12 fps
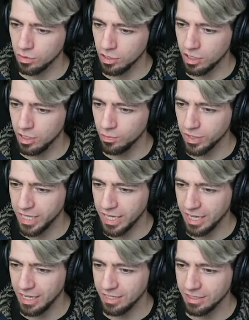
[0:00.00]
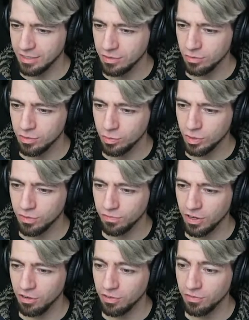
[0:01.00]
Calm with a K. One of the
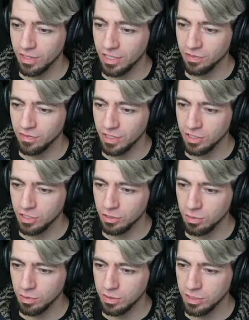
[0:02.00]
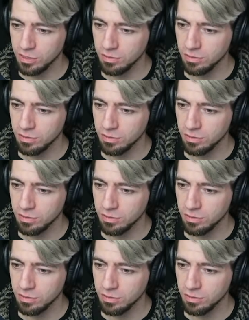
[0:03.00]
very first villages we went to.